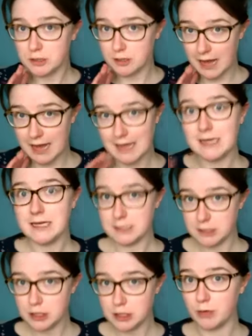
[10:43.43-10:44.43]
at
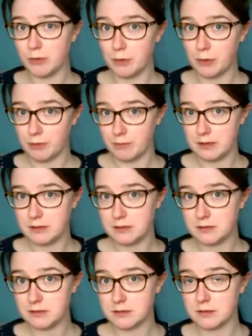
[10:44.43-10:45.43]
least 2
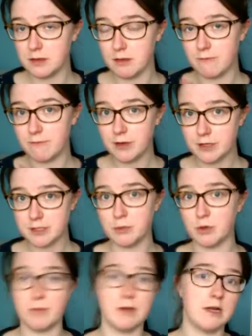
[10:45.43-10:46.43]
appointments. So the first
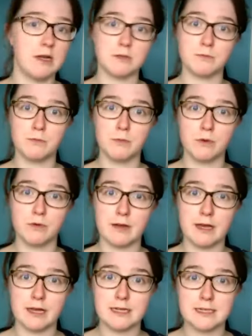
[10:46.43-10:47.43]
appointment is more of
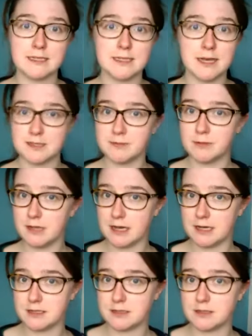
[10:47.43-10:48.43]
like an assessment,
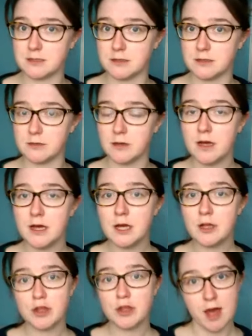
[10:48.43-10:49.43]
and it's to
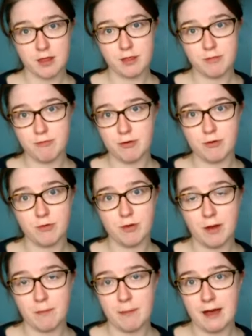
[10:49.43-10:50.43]
chat through
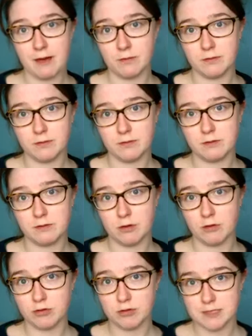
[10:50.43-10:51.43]
about the
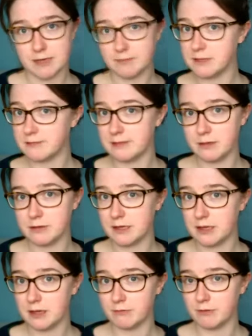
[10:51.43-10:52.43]
contraceptive that you're
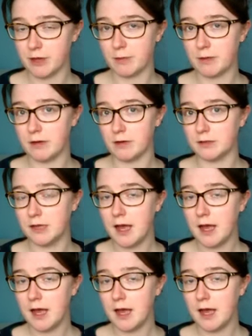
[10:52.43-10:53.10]
thinking of going on.